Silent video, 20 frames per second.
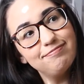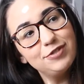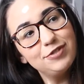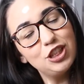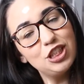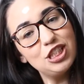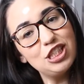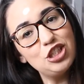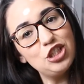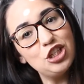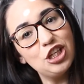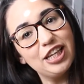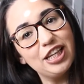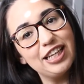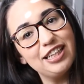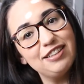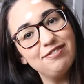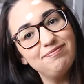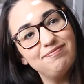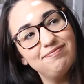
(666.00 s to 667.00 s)
just
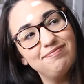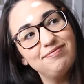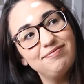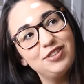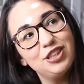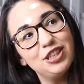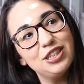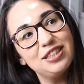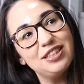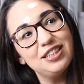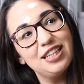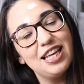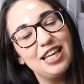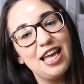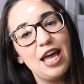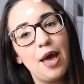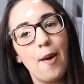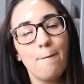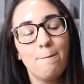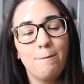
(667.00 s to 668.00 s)
chilling.
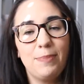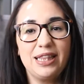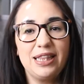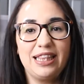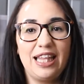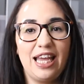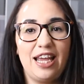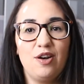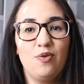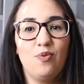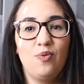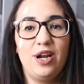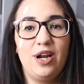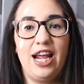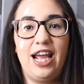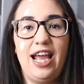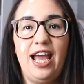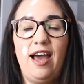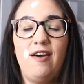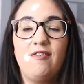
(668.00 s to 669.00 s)
But then when
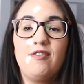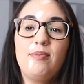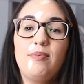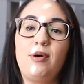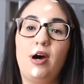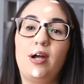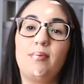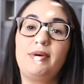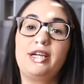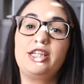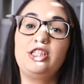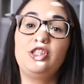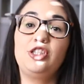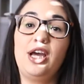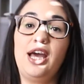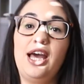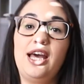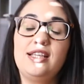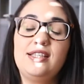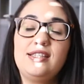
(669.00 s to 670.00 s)
I have him on my
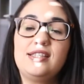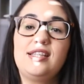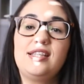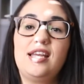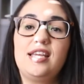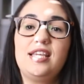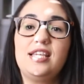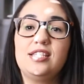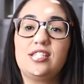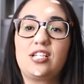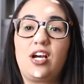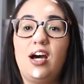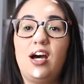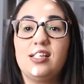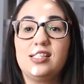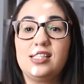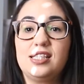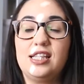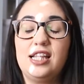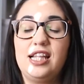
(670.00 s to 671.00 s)
chest, he's
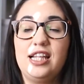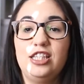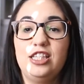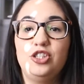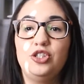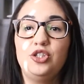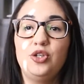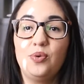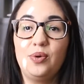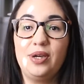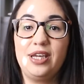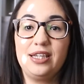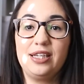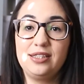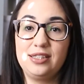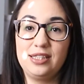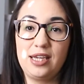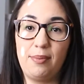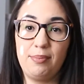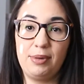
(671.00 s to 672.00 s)
constantly doing
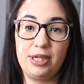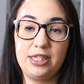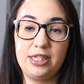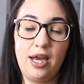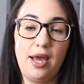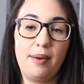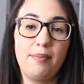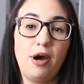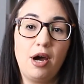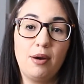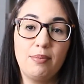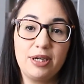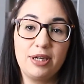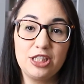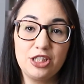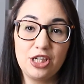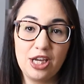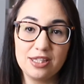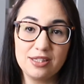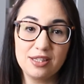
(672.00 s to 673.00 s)
tummy time on my
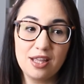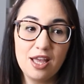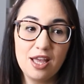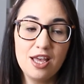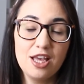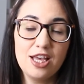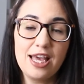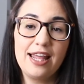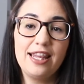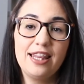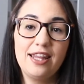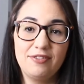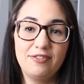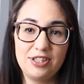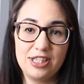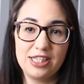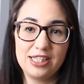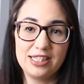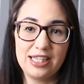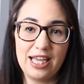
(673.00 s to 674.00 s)
chest and
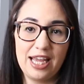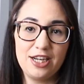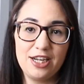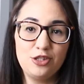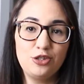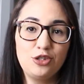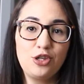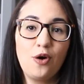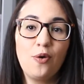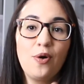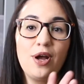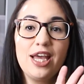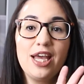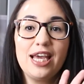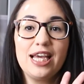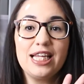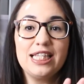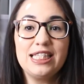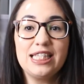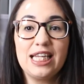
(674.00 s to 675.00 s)
lifting his head. So
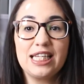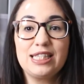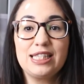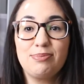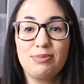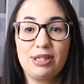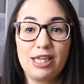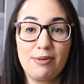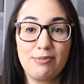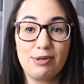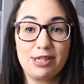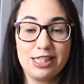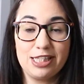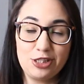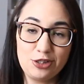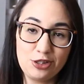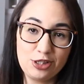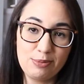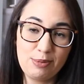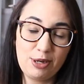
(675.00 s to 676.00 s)
it's not something I'm
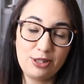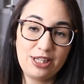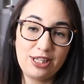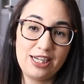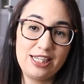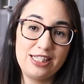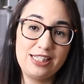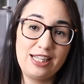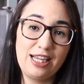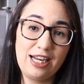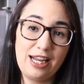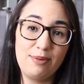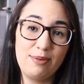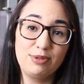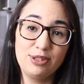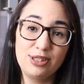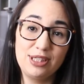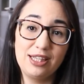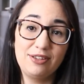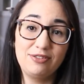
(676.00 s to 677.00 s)
concerned about that he's not
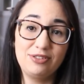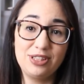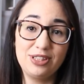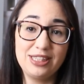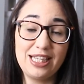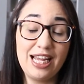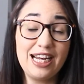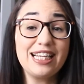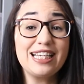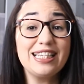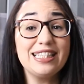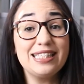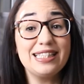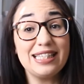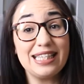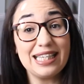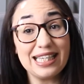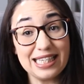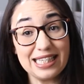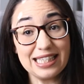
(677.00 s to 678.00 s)
able to lift his head, because
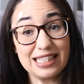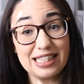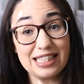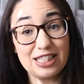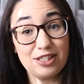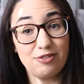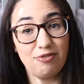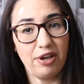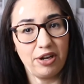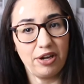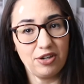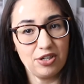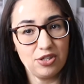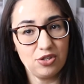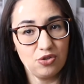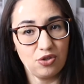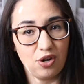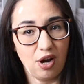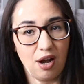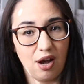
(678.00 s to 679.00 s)
he is. He's very
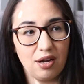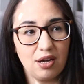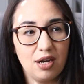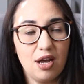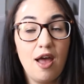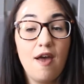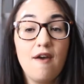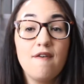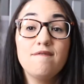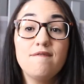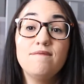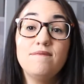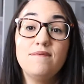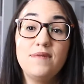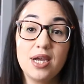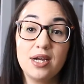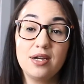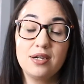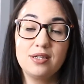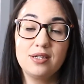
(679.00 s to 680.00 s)
strong,
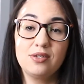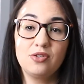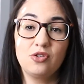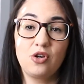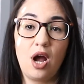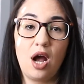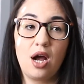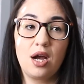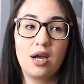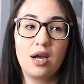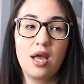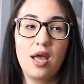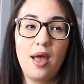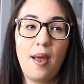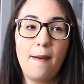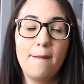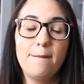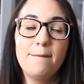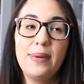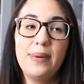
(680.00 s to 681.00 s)
very strong.
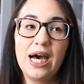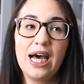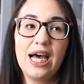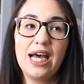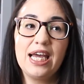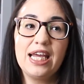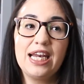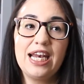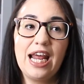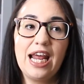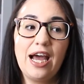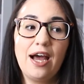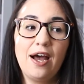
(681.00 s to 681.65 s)
But